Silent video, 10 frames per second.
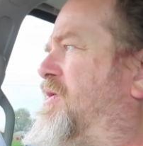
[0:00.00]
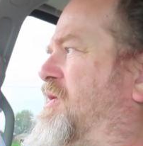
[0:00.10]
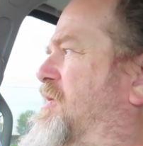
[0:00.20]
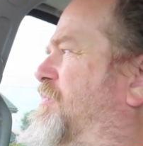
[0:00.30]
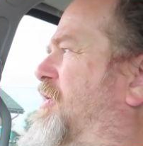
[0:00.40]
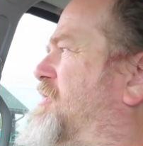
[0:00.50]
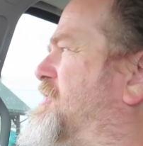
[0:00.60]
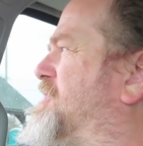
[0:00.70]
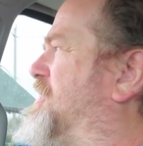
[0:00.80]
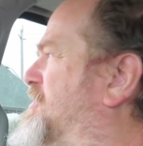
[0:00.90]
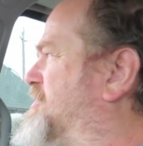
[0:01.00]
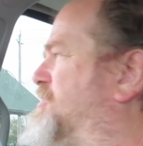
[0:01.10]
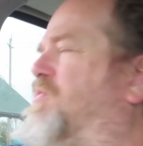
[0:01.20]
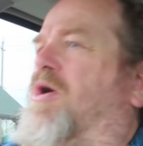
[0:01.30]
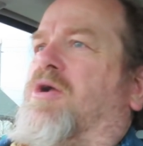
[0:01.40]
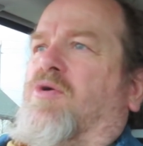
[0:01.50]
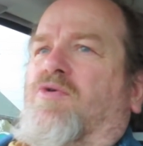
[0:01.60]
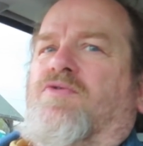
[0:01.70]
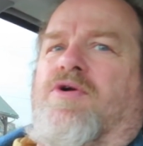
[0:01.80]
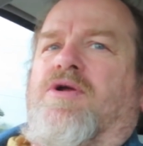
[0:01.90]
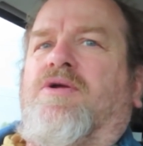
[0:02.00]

You can park just here and just walk over.